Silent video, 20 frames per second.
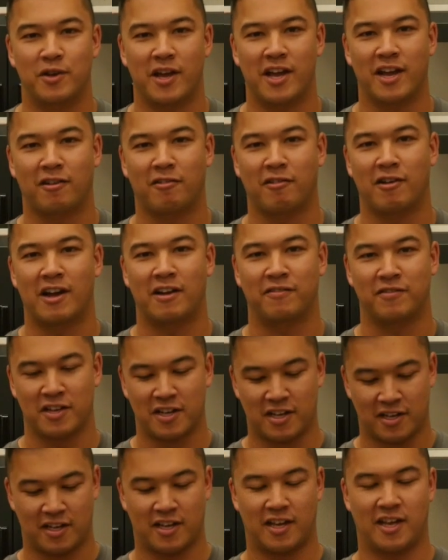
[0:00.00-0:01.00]
aircraft.
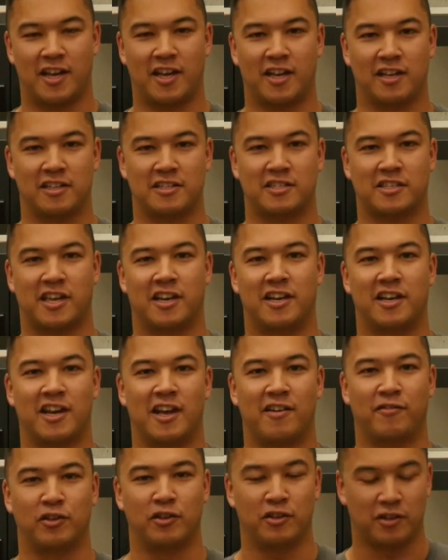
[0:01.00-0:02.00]
And let's get in and
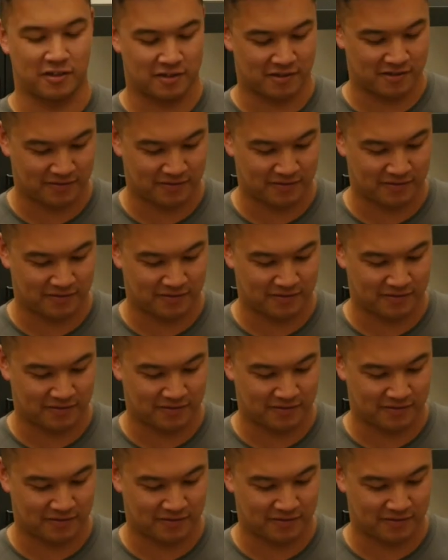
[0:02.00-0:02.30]
have a look.